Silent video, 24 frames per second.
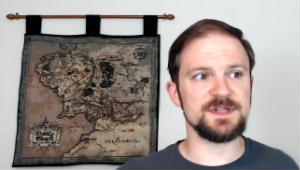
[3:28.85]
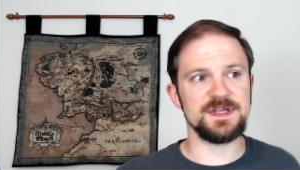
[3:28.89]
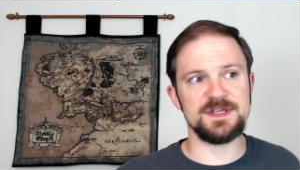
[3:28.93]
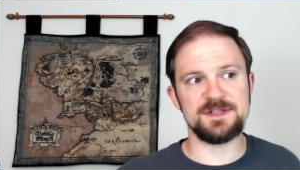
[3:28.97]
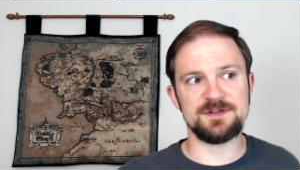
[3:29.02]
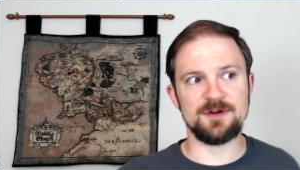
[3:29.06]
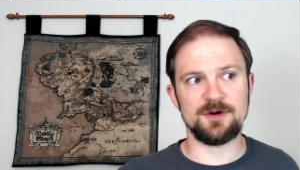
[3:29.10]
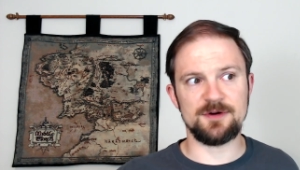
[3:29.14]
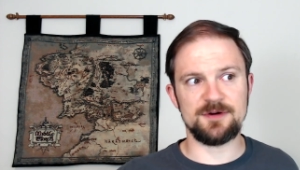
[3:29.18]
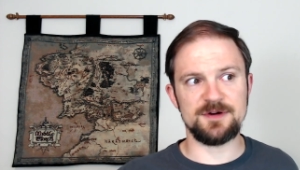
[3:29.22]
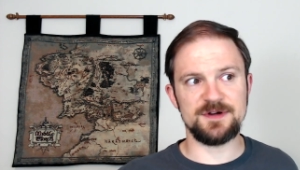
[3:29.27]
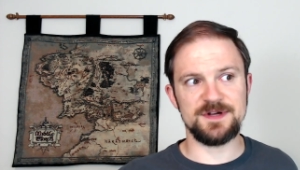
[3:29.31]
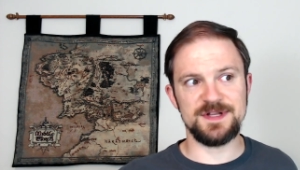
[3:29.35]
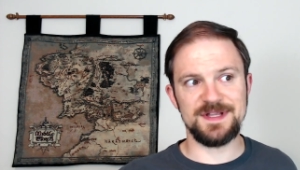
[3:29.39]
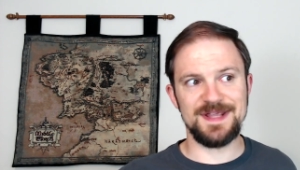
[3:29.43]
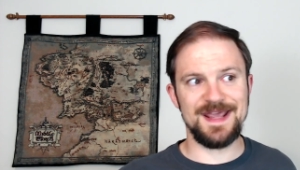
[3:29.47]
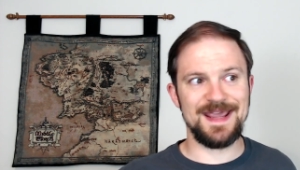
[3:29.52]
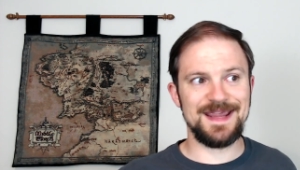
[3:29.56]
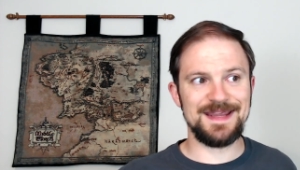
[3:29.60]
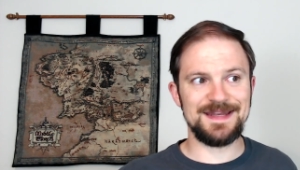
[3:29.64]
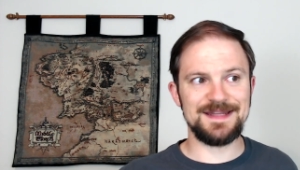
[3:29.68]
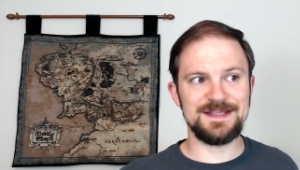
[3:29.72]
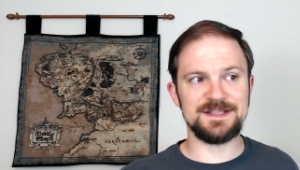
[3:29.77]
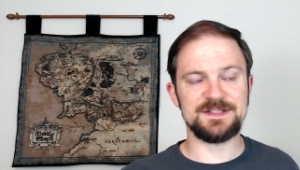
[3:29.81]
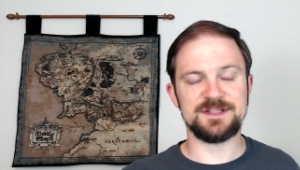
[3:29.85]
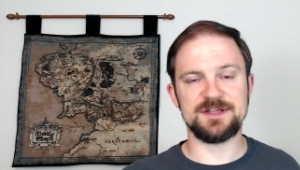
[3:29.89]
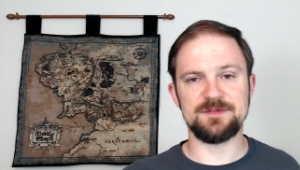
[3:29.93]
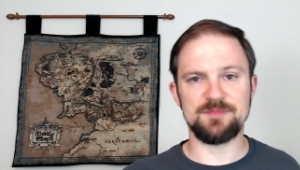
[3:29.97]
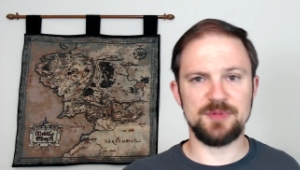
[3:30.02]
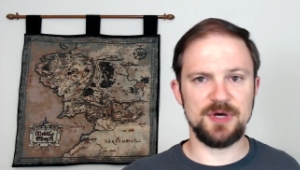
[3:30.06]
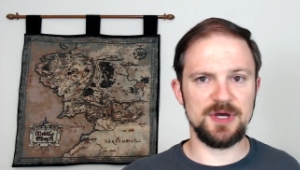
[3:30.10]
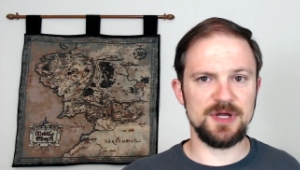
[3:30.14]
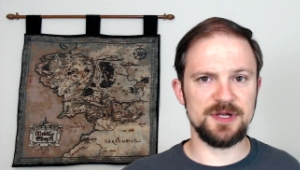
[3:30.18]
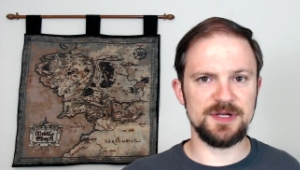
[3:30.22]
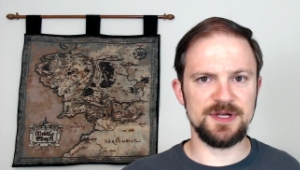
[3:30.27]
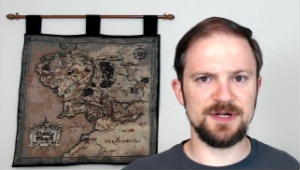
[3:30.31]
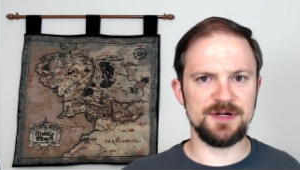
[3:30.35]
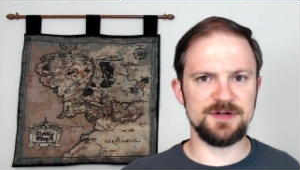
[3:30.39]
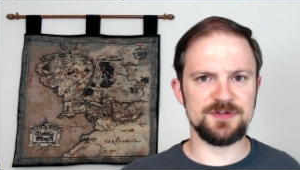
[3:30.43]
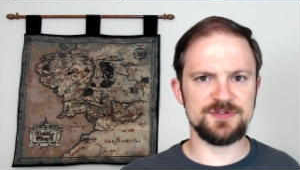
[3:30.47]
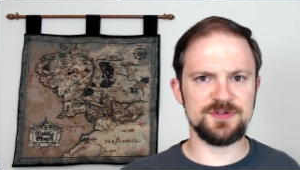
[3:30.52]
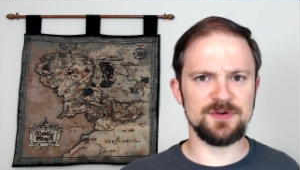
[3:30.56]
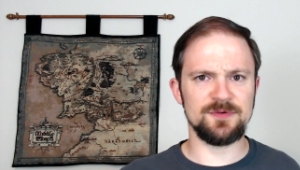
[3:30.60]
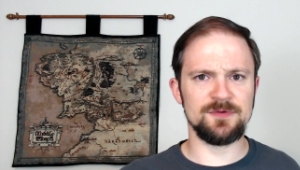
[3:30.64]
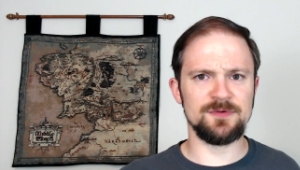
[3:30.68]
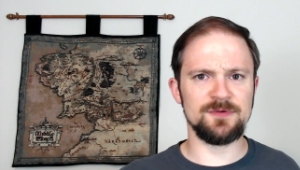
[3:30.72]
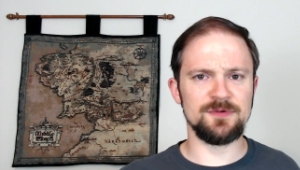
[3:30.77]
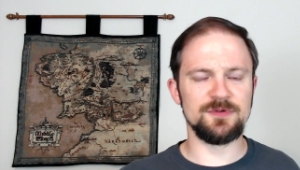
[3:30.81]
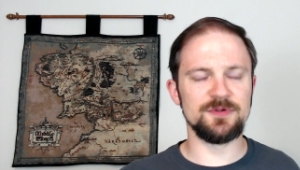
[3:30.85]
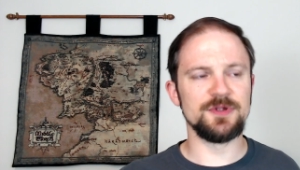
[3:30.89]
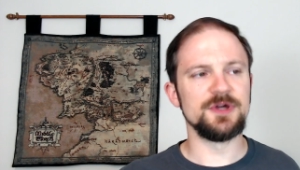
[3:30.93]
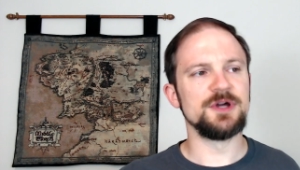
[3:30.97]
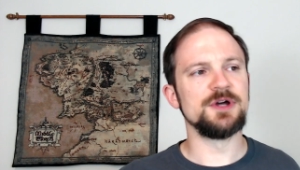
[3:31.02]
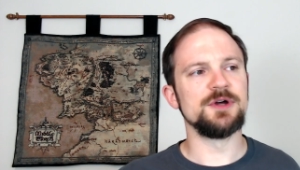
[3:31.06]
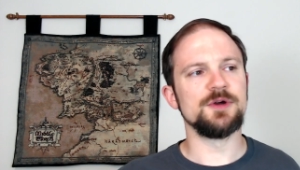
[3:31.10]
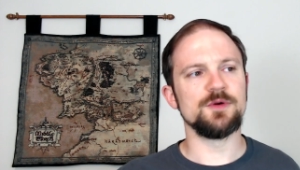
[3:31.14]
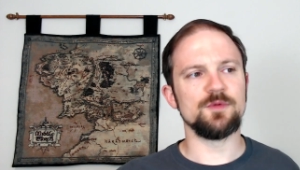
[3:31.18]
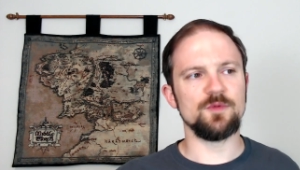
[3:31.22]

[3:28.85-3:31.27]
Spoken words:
he's already 80 some odd years old